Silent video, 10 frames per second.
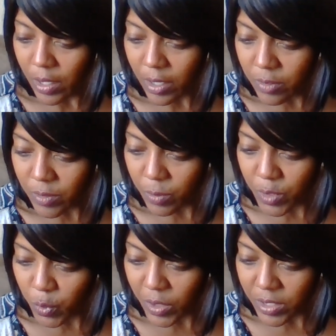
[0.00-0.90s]
I don't know
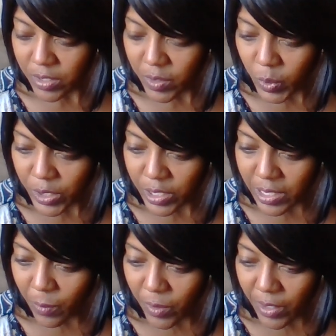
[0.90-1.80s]
which one of these questions
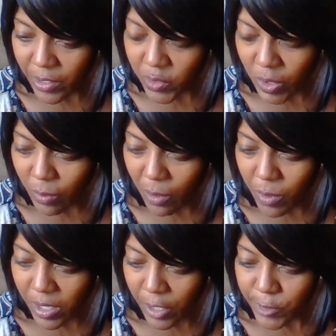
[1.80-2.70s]
I want to answer. I
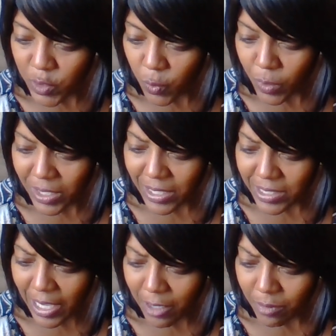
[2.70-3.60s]
want to answer one
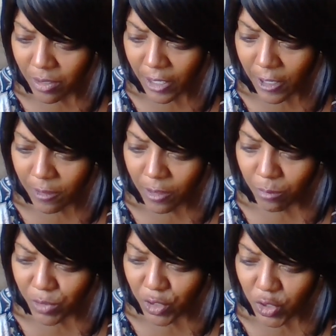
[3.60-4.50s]
that's kind of
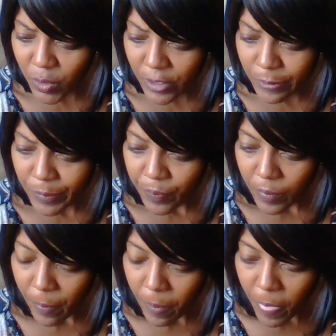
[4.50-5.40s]
going to be short.
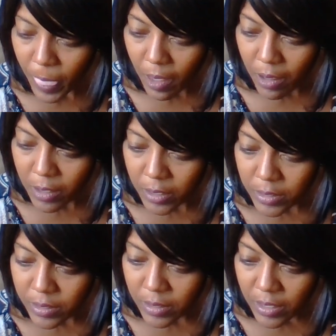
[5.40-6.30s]

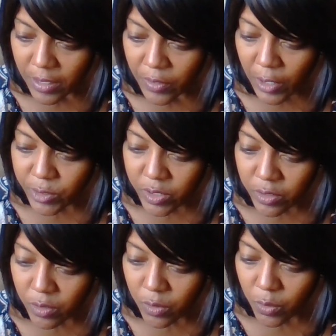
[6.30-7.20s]
Those of
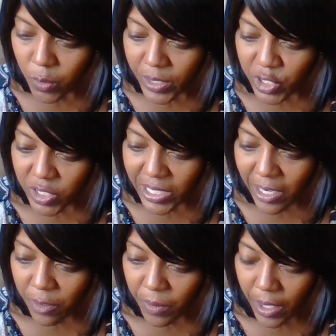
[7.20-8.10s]
you who questions I
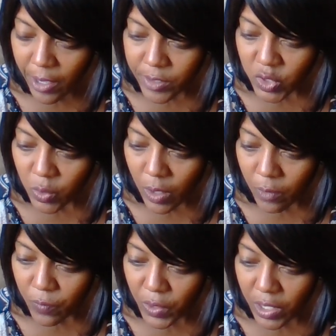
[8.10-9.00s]
don't answer
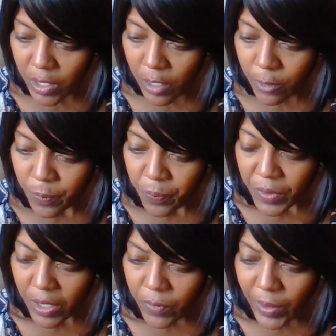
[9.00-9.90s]
on video,
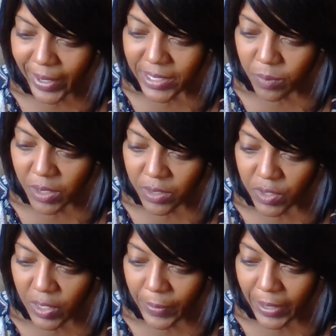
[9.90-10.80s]
if you ask me a
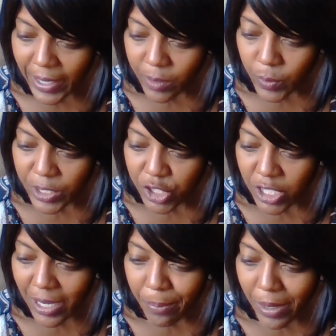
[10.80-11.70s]
certain kind of
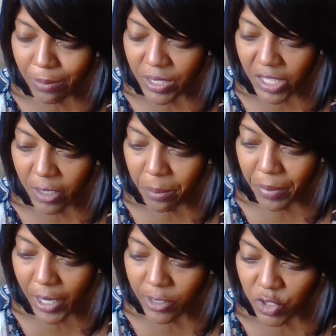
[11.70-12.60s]
question, I'll probably
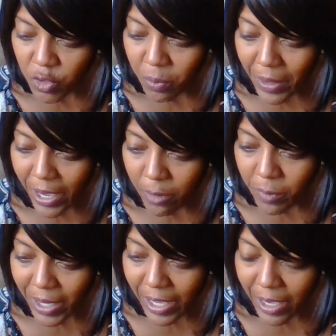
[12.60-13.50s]
inbox you back
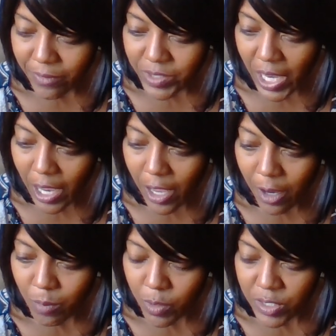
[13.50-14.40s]
when I have
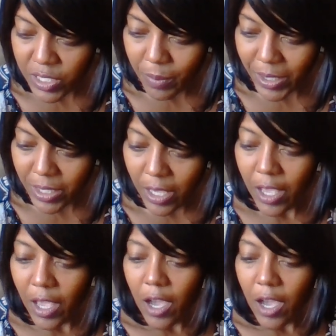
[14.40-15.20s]
time or something like that.